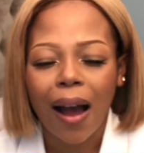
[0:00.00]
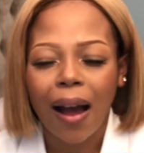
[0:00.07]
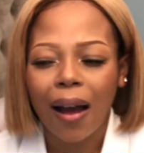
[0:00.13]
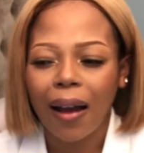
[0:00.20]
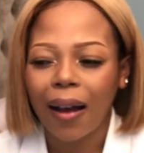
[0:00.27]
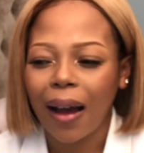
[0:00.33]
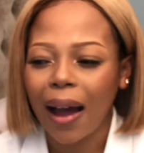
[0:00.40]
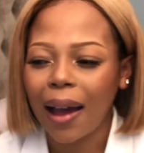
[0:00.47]

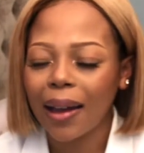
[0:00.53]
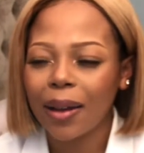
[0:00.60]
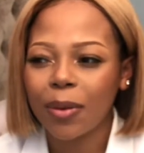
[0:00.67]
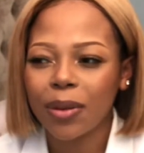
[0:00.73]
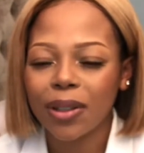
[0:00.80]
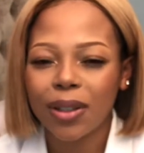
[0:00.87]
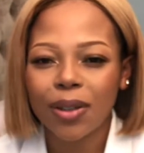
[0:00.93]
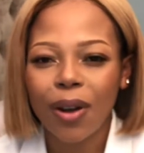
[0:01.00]
uh, it
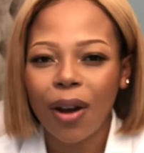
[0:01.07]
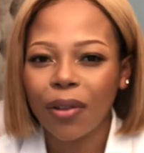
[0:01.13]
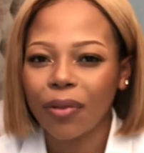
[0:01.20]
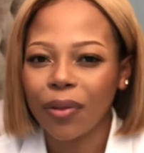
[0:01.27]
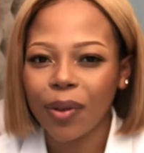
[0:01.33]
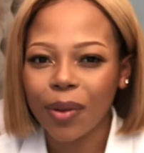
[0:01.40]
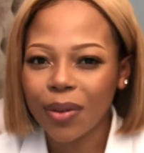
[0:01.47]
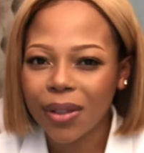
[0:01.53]
was just
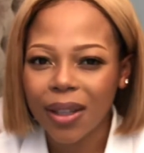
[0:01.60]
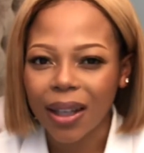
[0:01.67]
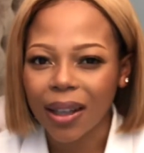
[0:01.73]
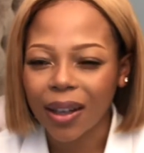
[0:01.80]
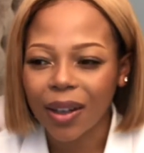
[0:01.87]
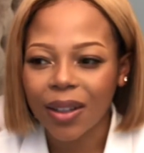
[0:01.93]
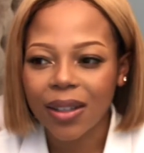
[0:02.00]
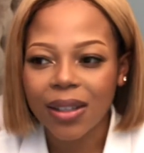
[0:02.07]
confusing
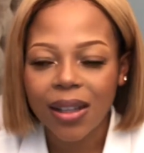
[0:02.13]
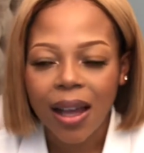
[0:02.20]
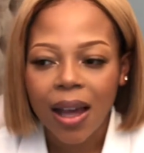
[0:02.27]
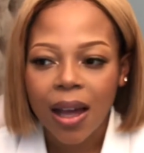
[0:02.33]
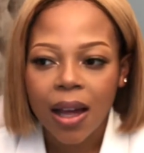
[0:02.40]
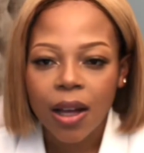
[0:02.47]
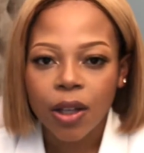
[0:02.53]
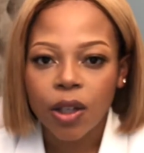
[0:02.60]
because
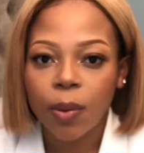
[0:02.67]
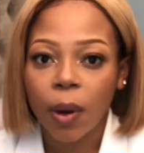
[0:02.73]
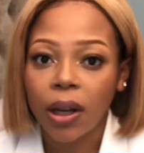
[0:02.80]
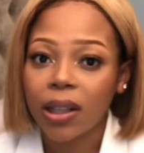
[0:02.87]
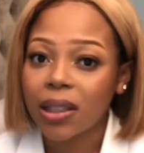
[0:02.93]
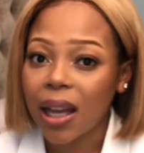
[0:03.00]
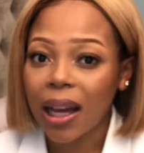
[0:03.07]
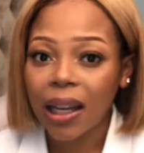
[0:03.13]
to be
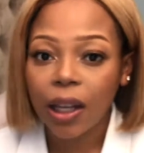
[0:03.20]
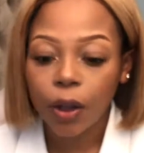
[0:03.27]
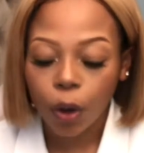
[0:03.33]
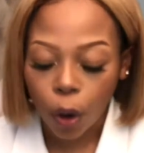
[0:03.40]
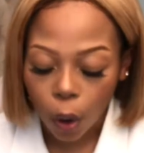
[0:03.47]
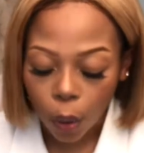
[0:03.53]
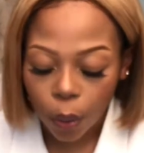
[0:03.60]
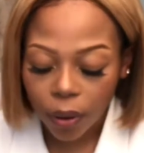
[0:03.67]
honest, I can
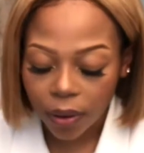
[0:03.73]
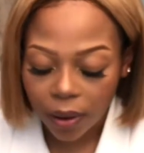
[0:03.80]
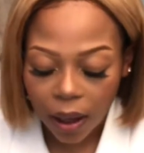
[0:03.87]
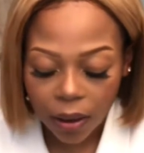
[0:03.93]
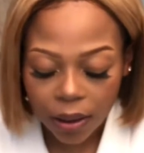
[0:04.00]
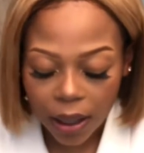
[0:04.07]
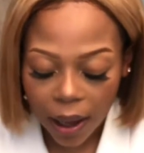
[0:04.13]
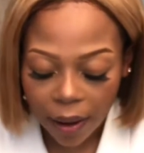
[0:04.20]
go
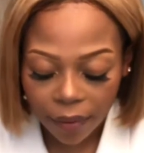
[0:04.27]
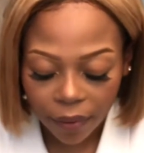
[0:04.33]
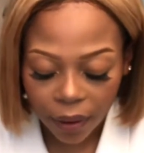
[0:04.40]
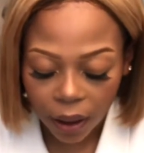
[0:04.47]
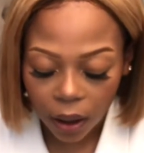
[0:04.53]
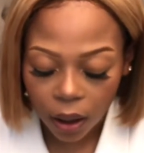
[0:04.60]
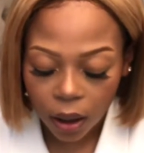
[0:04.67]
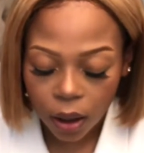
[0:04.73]
without
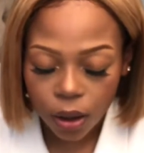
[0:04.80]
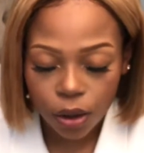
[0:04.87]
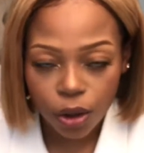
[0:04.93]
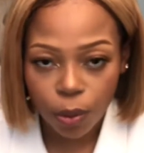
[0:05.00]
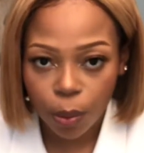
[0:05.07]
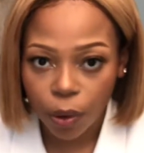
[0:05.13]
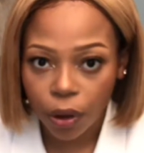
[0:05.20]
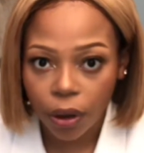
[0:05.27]
having
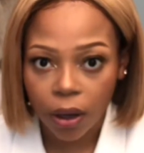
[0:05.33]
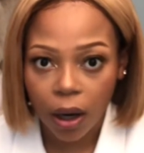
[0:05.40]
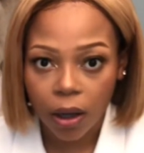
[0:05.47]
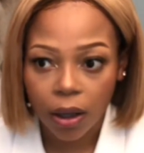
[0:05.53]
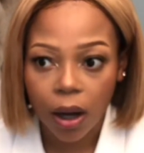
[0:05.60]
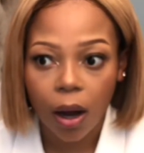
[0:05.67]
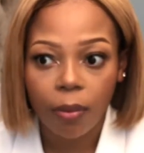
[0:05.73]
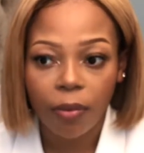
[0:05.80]
to put on
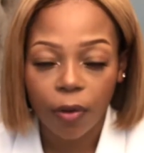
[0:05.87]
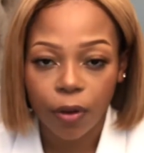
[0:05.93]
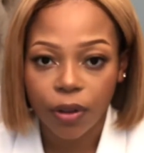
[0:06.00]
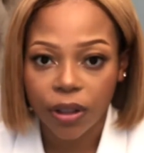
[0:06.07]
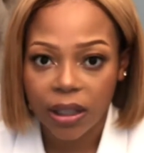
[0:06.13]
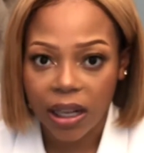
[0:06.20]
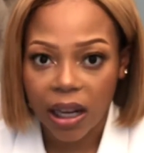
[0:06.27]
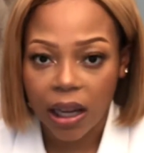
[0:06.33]
underarm for a
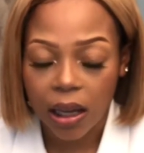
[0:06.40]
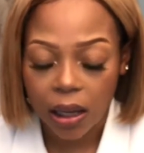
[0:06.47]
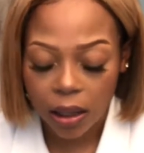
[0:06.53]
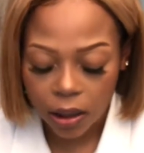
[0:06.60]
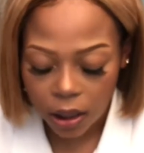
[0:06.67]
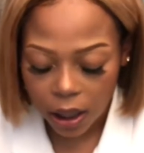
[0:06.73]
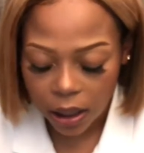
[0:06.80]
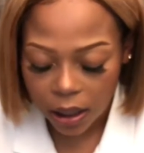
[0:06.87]
day.
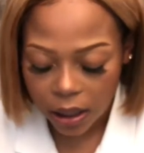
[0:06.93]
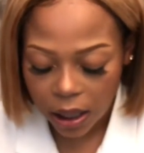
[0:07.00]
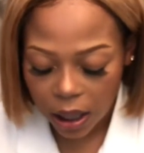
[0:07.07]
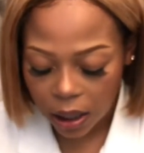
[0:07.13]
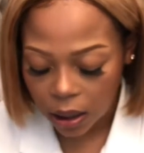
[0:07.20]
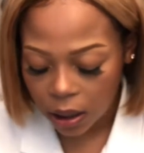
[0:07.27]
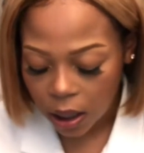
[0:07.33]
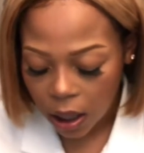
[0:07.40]
Do you
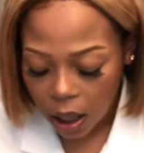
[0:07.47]
understand?